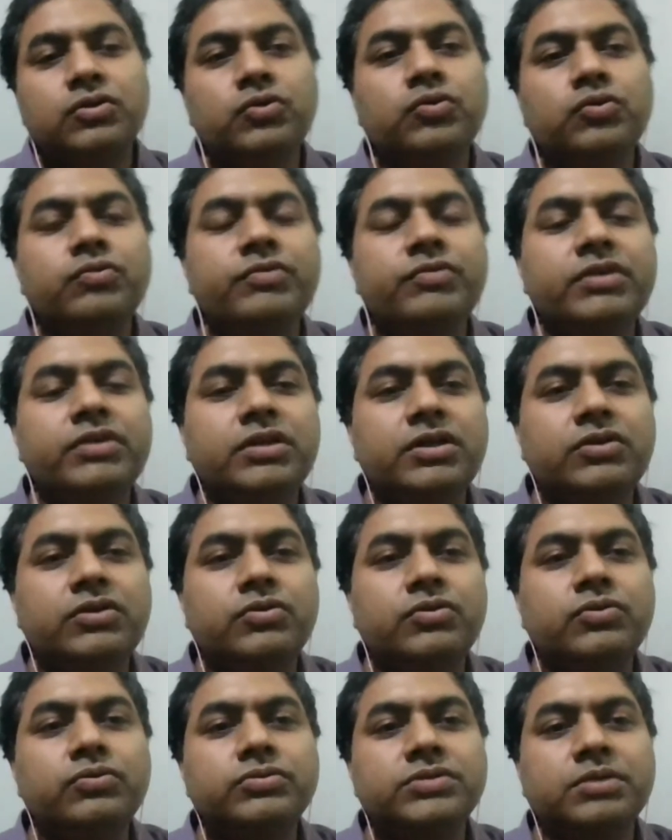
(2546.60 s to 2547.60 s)
do we need
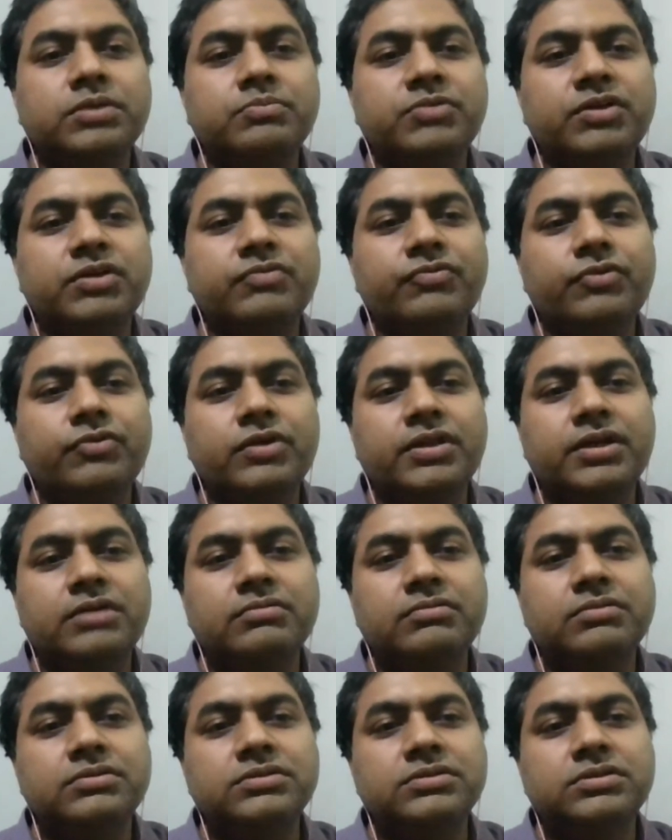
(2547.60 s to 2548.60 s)
to do something for
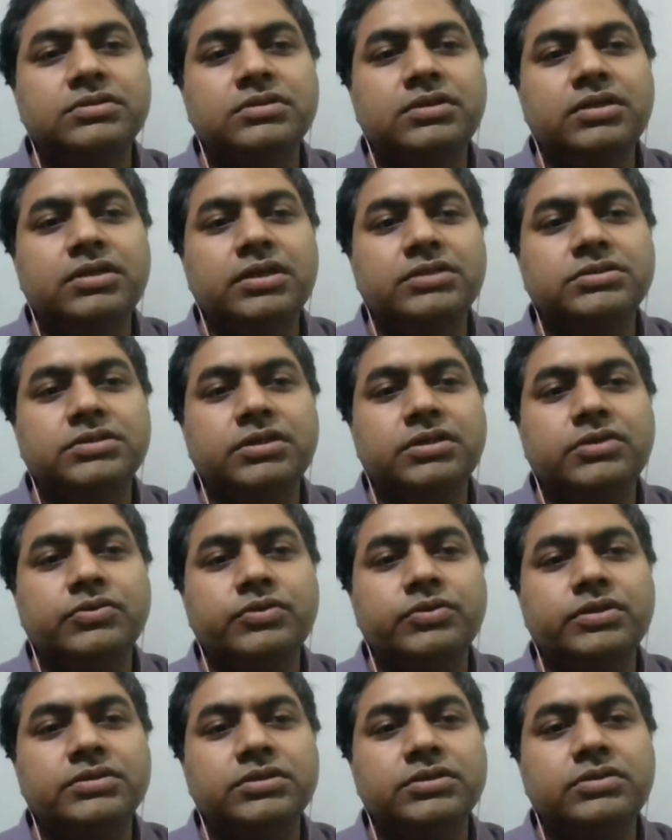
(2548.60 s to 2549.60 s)
that from
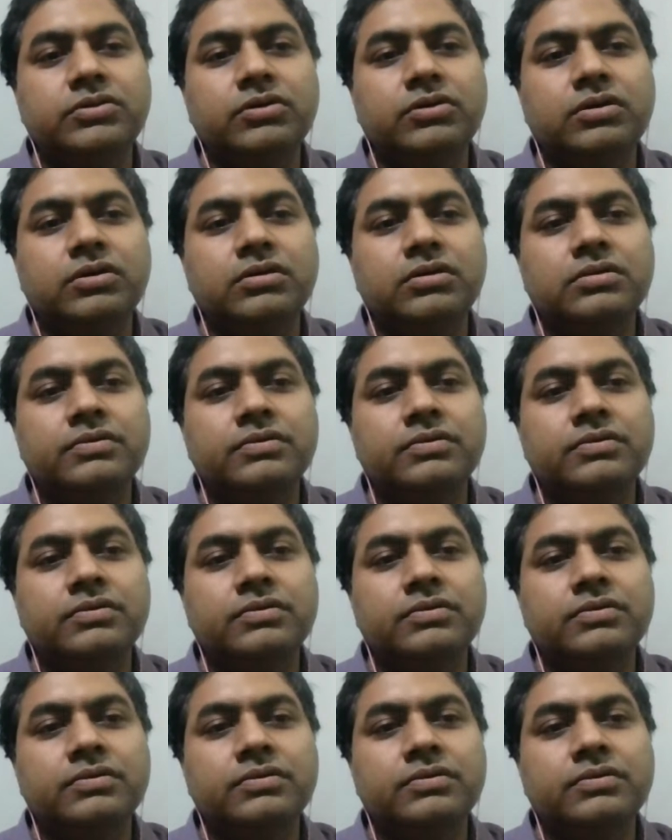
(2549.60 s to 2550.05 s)
and